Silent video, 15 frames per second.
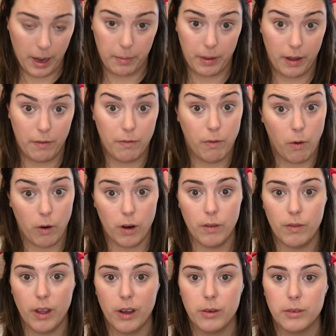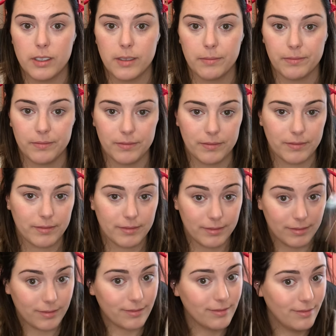like 4 of those,
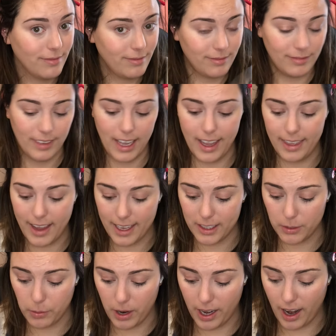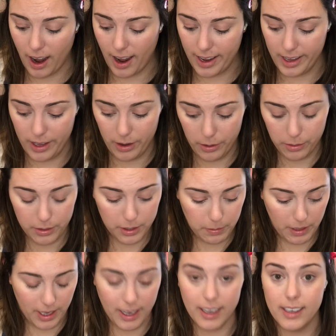and that's what I use
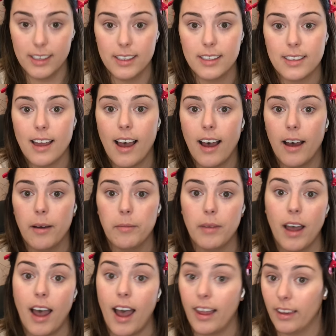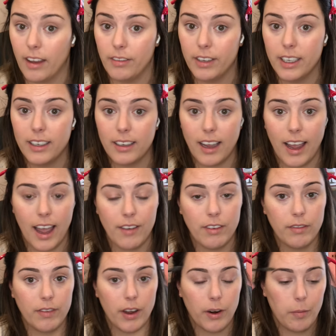because I love it. I
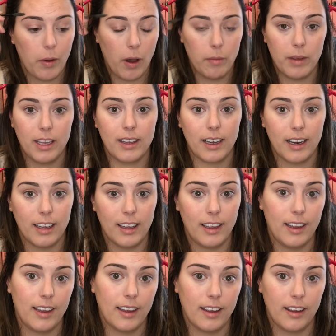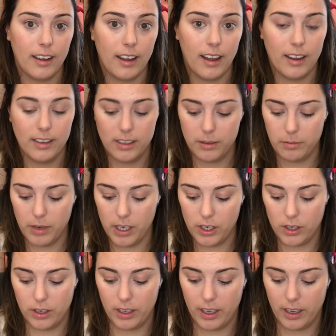haven't found a pomade that I like as
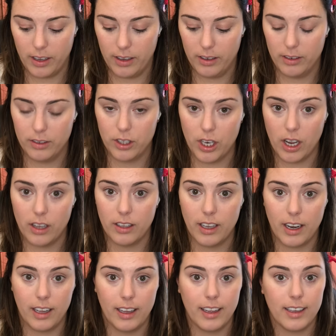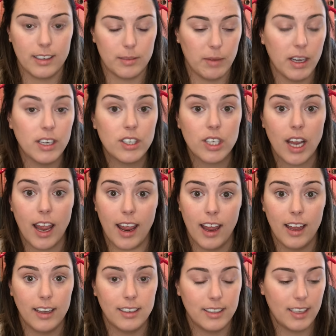much, or like a gel that I like as much.
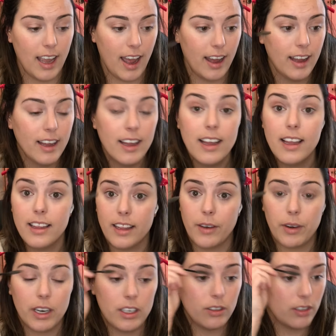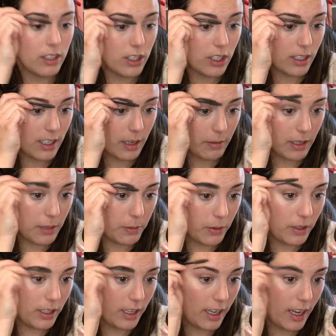And yeah, then what I do is I just take my
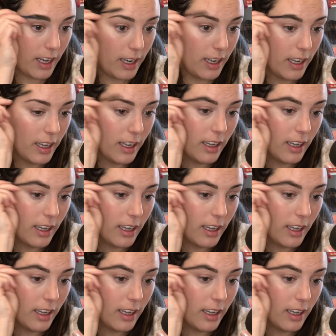spoolie again,